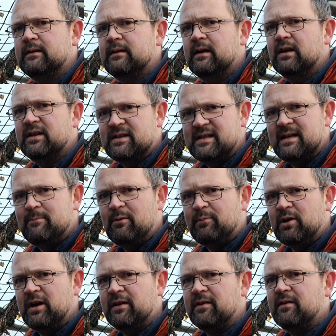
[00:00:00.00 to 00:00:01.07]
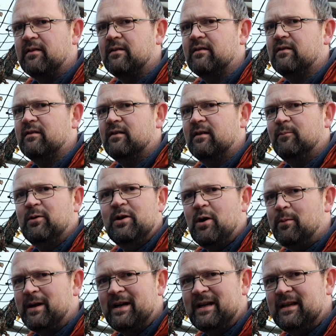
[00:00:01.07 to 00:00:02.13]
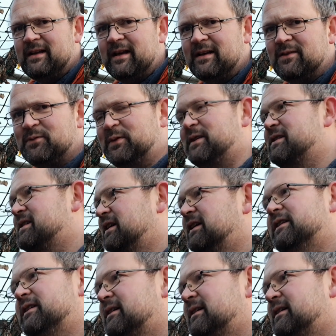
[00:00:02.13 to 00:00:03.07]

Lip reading: I can see my breath and we're nowhere near the end of winter.